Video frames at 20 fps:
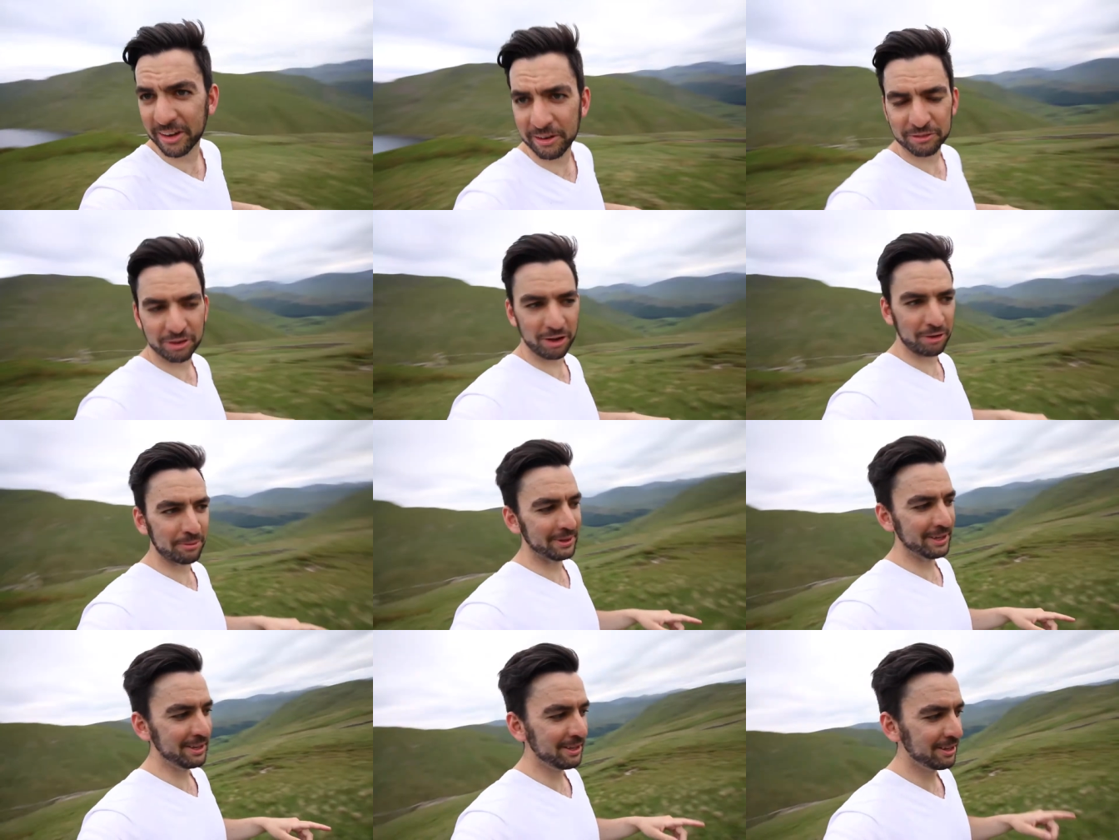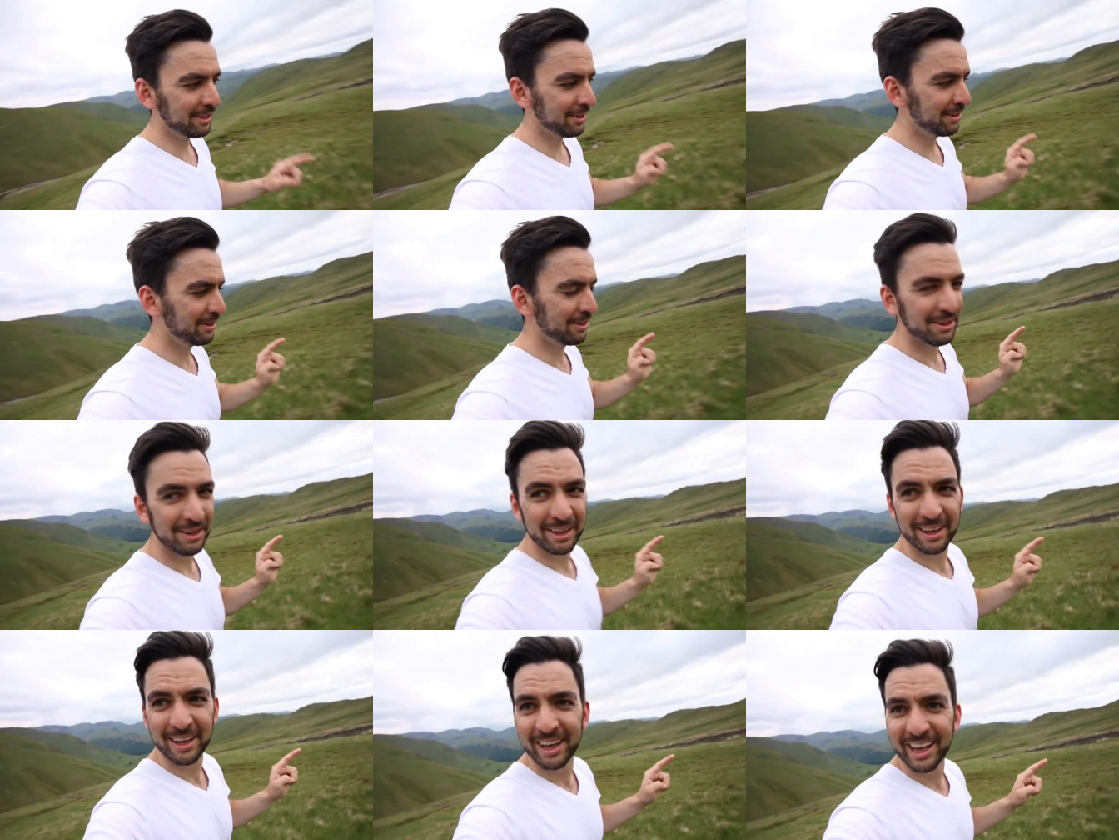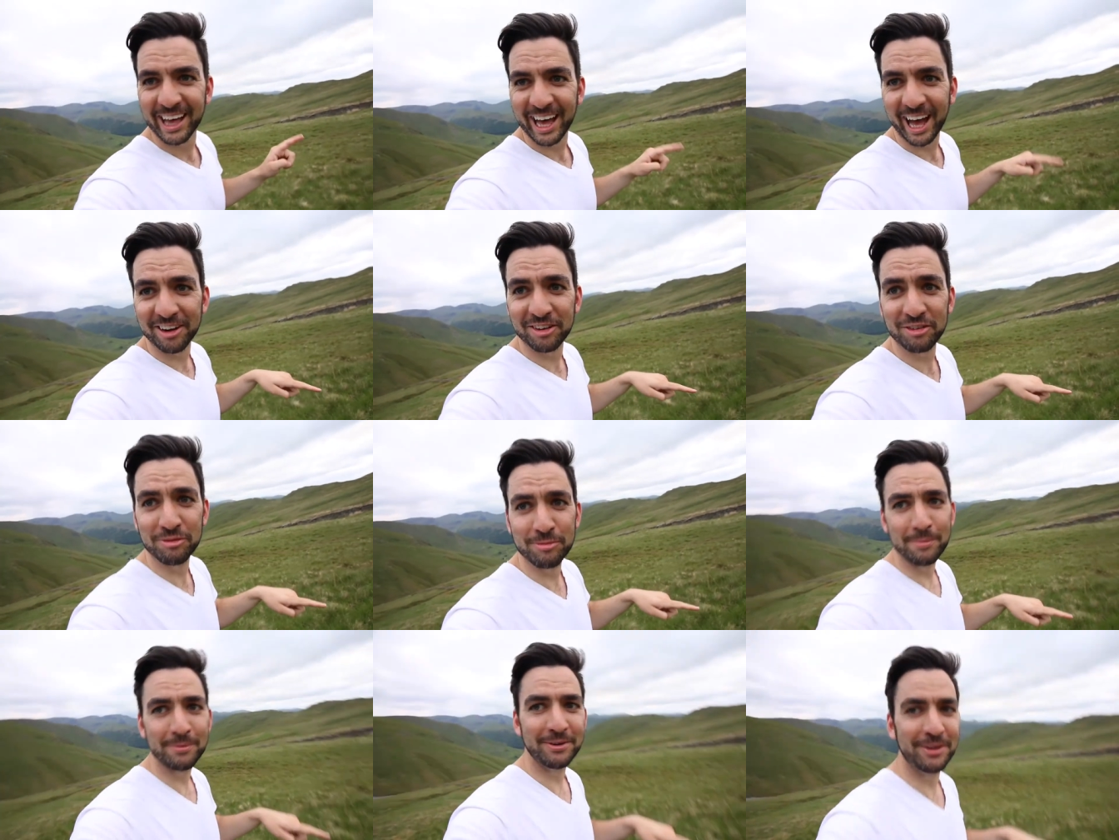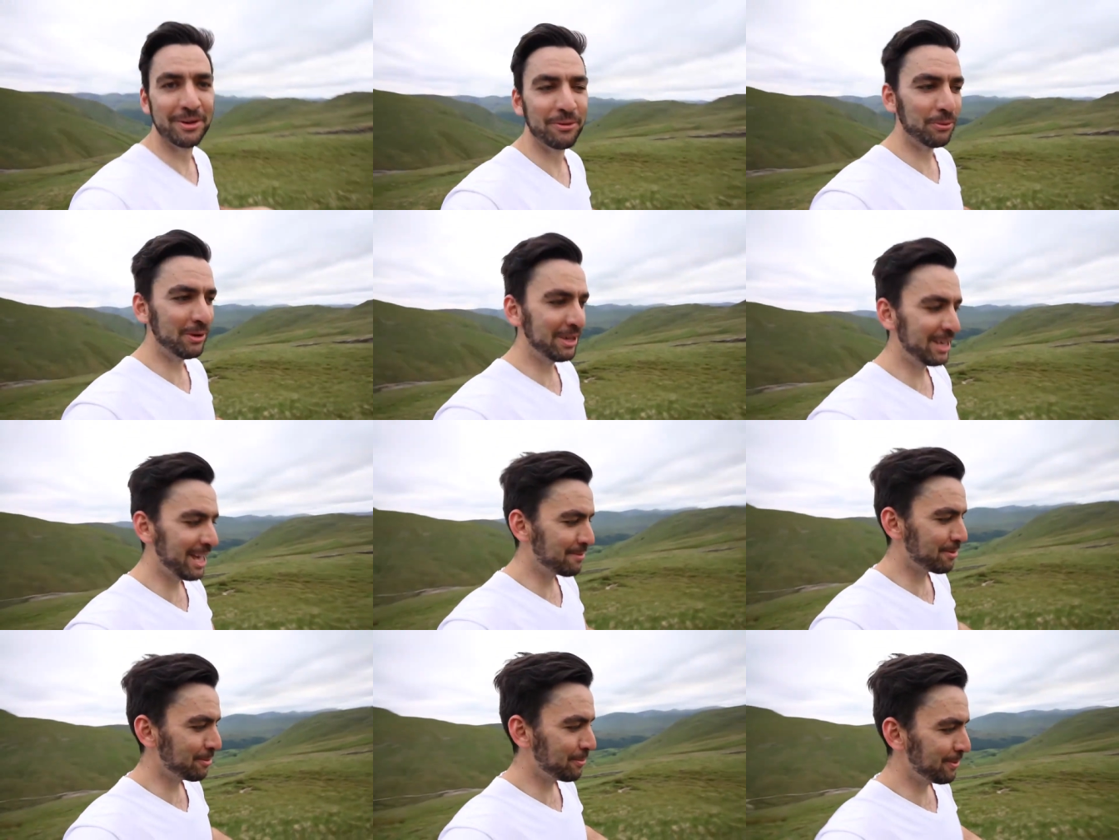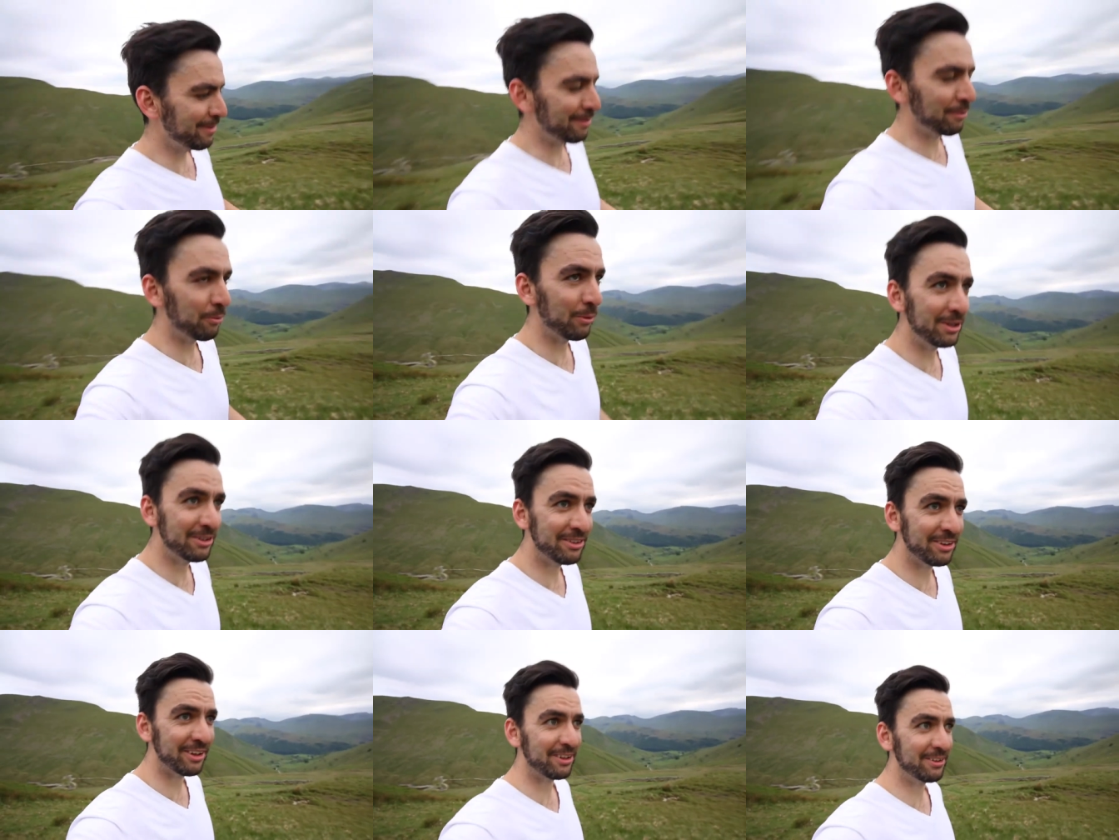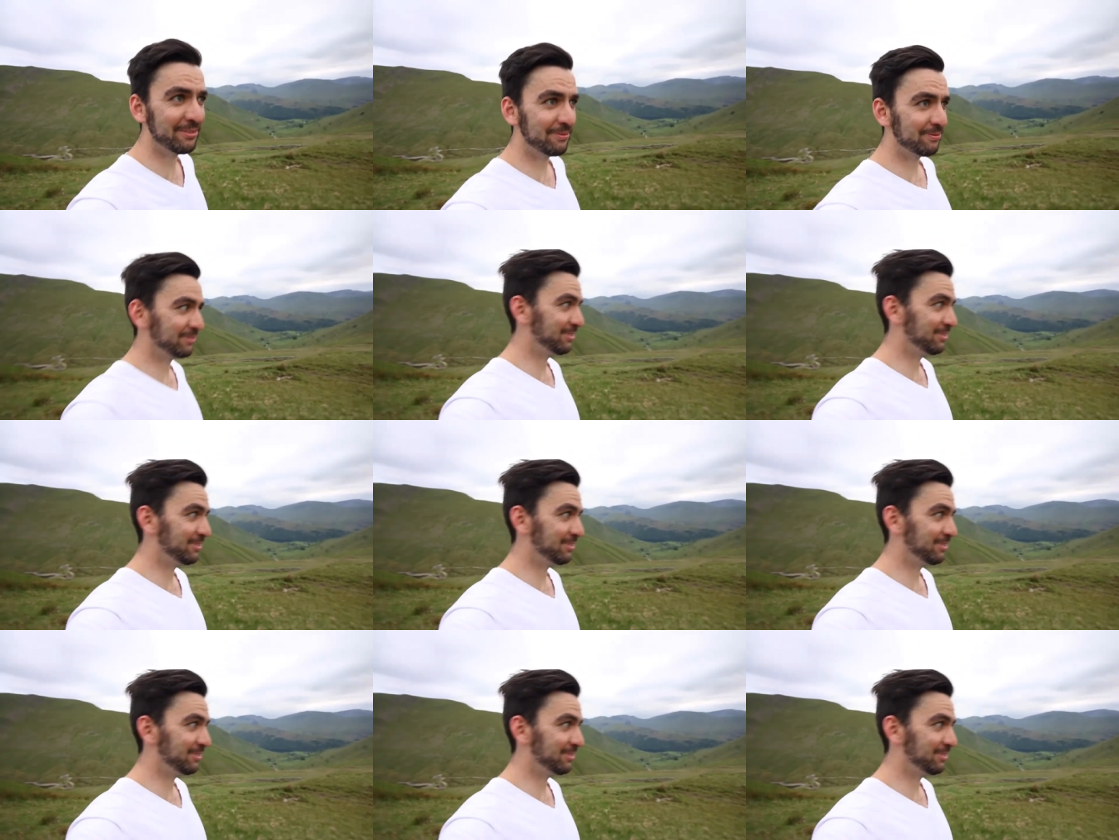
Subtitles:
off topic, I just remembered that we came up here in winter